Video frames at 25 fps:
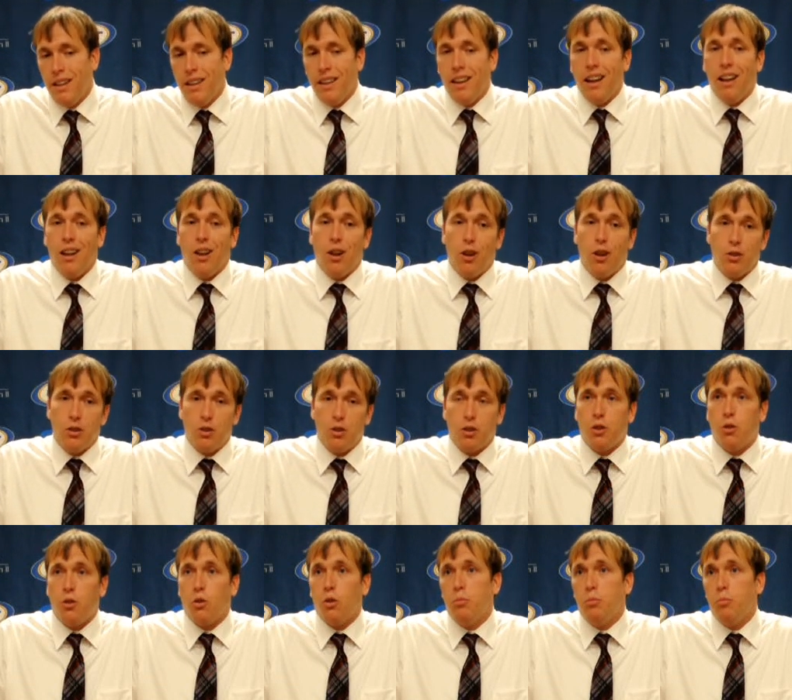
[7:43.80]
they lost
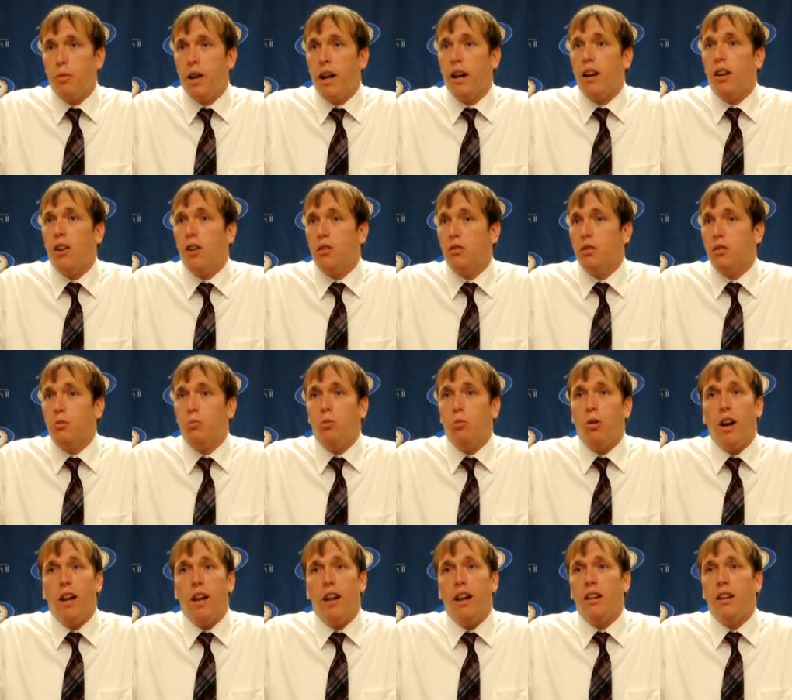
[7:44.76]
their quarterback, lost some
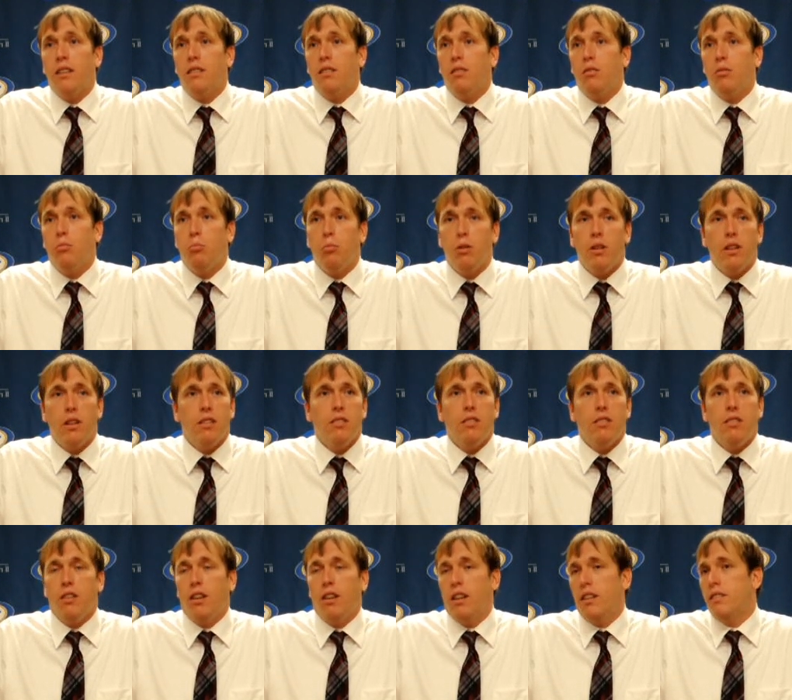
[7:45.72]
wideouts, but they
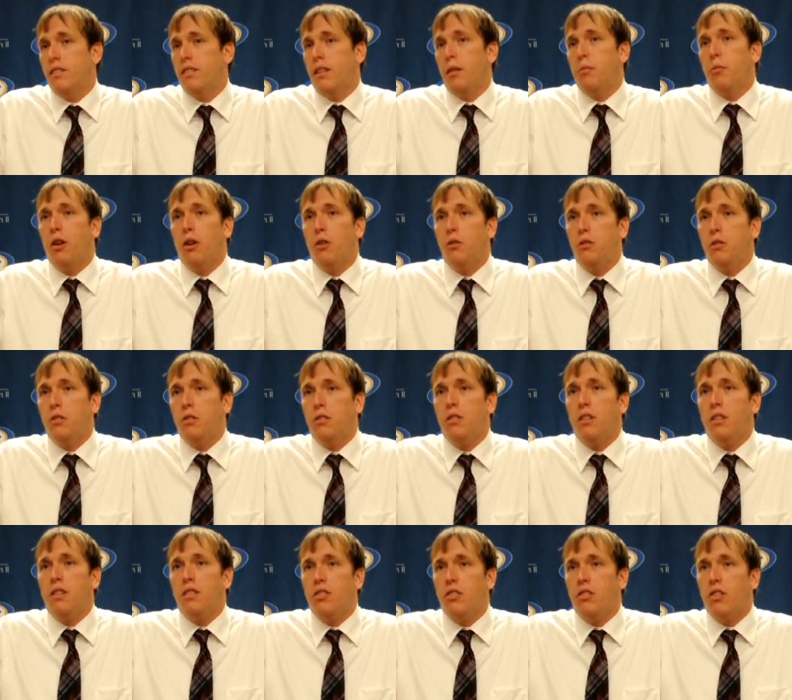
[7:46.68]
still got the same coaches.
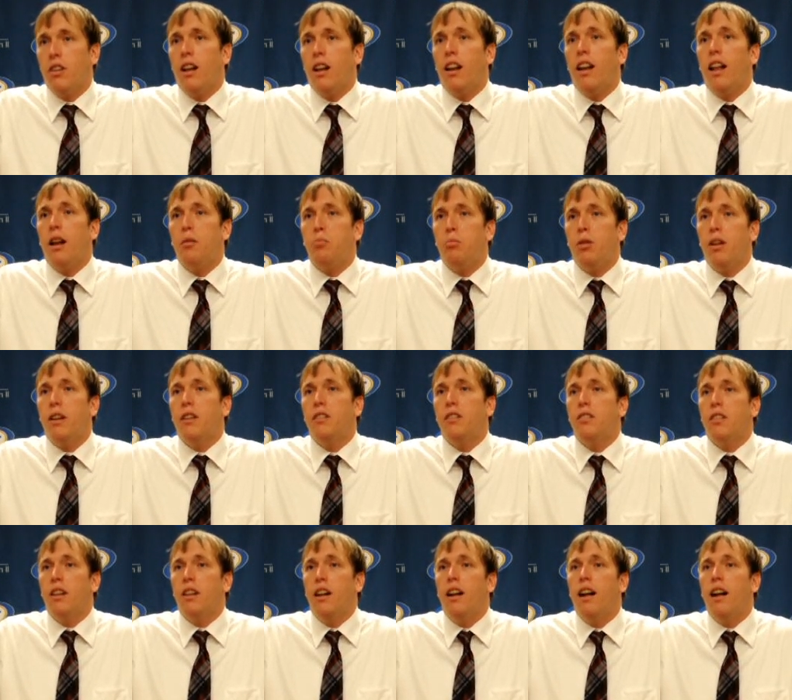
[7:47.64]
They still got a lot of
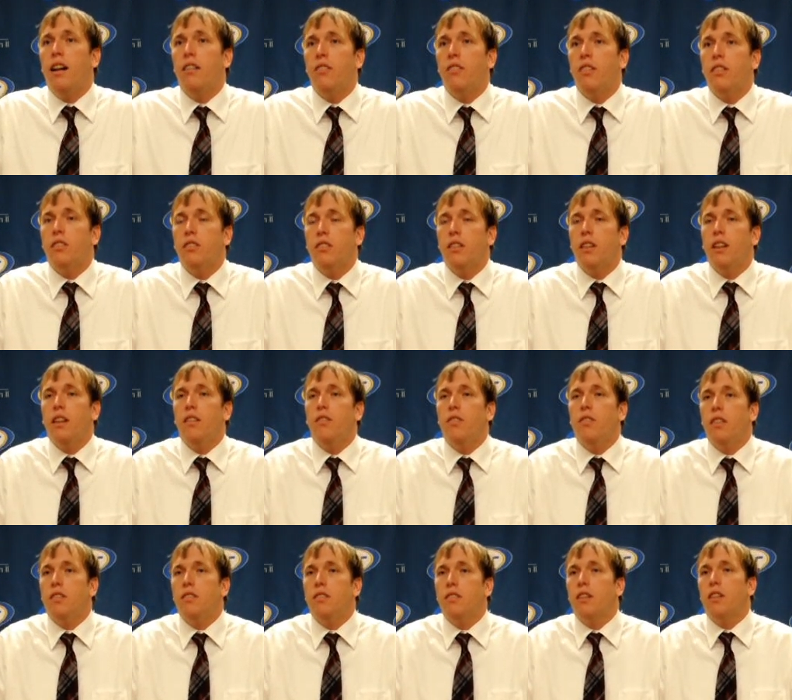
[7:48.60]
players in that offense and
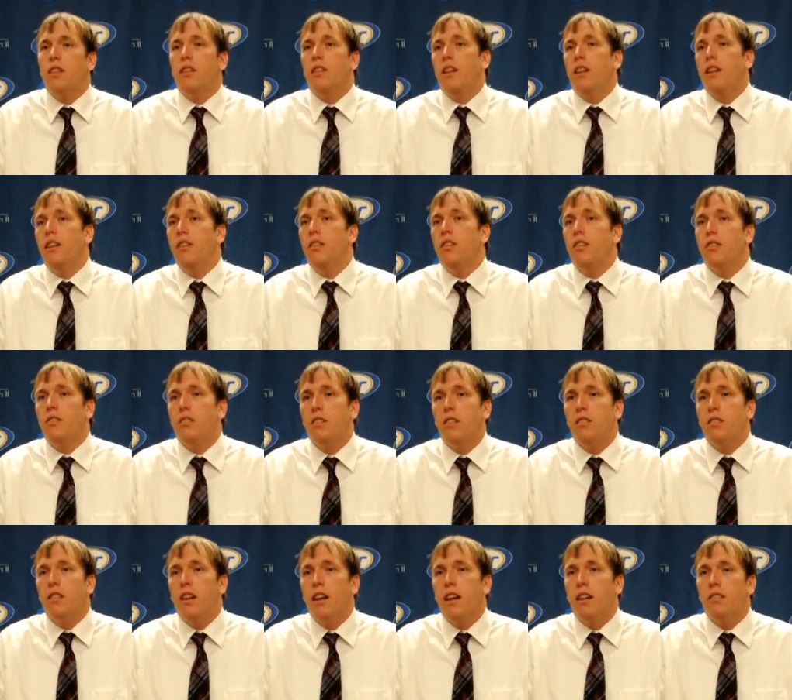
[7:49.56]
defense to continue their
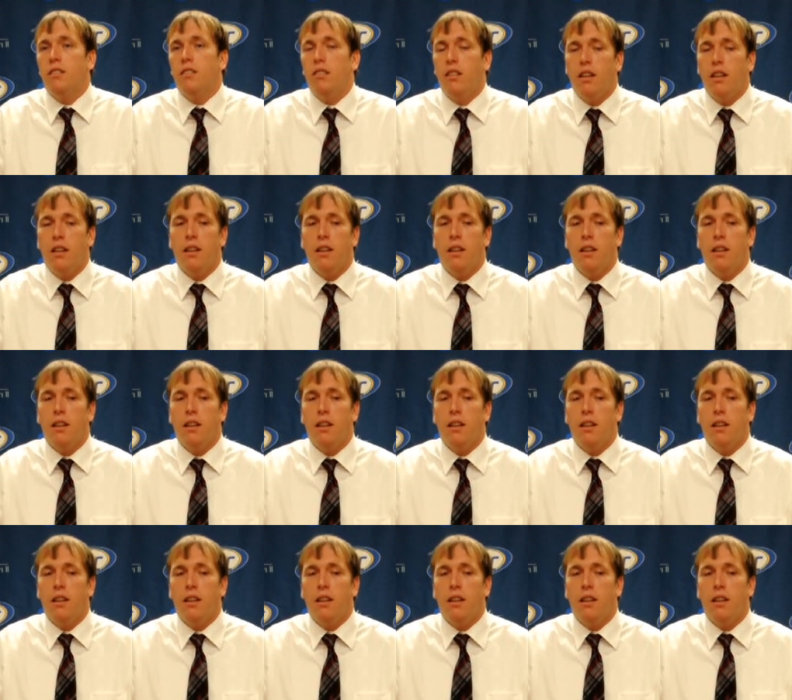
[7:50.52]
success.